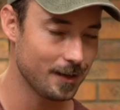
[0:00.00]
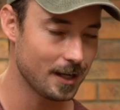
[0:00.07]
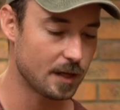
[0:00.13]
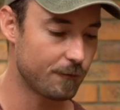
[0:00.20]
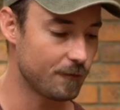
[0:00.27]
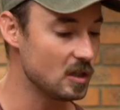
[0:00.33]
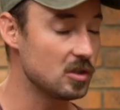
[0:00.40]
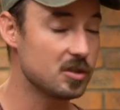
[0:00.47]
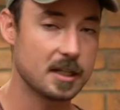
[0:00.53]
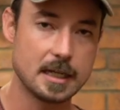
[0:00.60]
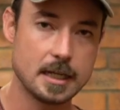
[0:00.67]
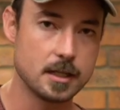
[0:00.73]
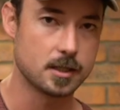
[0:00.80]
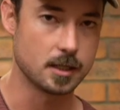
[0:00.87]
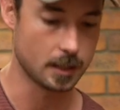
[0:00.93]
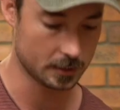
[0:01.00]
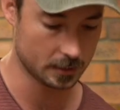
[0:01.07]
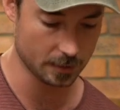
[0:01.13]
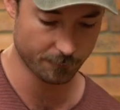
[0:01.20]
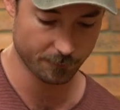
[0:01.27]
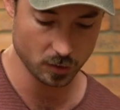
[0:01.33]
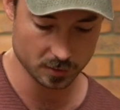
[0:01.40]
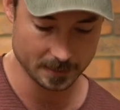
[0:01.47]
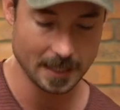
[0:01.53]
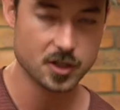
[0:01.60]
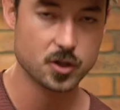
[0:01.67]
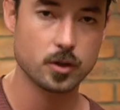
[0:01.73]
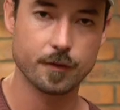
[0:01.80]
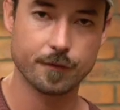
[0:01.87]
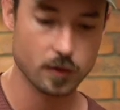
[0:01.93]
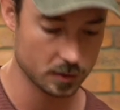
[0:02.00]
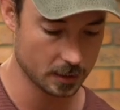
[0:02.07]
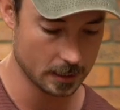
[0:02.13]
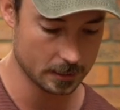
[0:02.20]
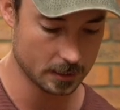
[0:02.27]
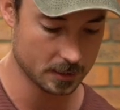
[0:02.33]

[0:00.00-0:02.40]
It feels easy. It feels natural. It feels easy.